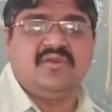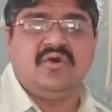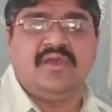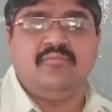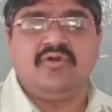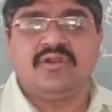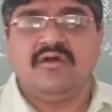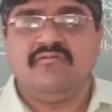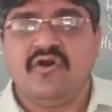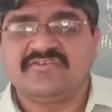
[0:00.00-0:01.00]
amount
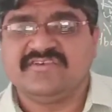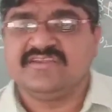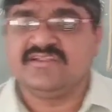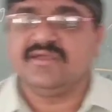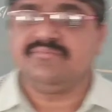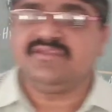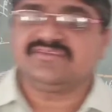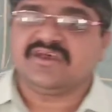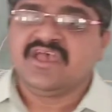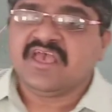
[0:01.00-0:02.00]
of oxygen, that means
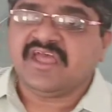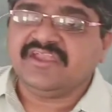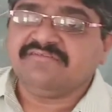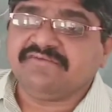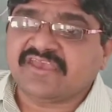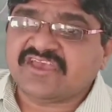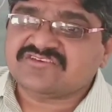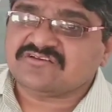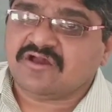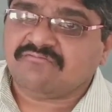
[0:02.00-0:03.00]
a
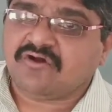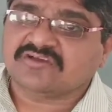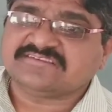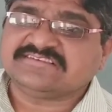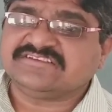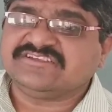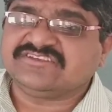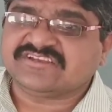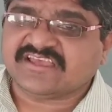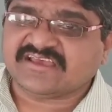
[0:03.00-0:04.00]
defecation of oxygen is
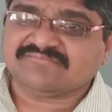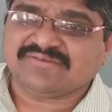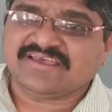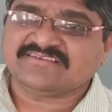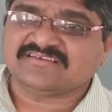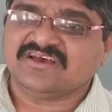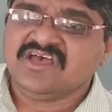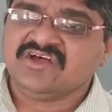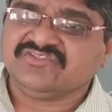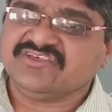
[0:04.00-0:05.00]
taken place.
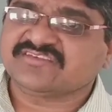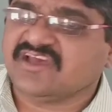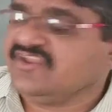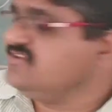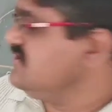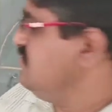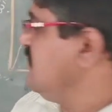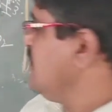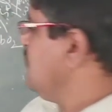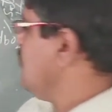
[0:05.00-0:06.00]
This condition we can